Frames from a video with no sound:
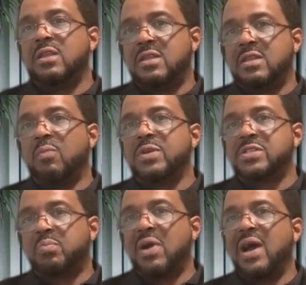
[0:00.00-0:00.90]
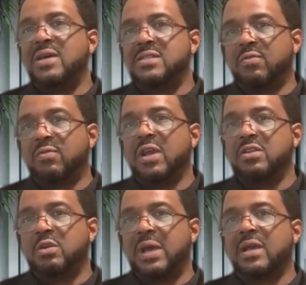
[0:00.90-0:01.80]
don't be surprised if we're hitting
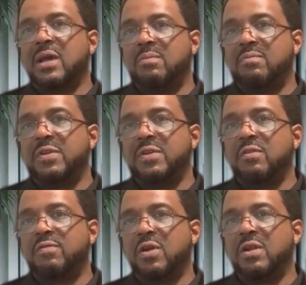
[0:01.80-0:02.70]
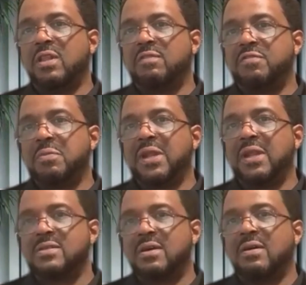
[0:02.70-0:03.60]
you back up, for another few
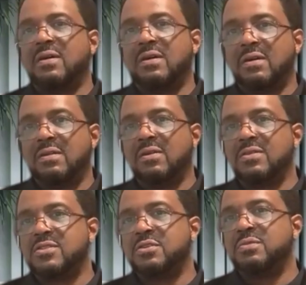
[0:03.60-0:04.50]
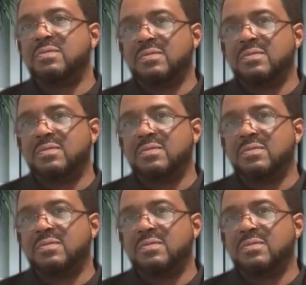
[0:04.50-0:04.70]
minutes on Zoom.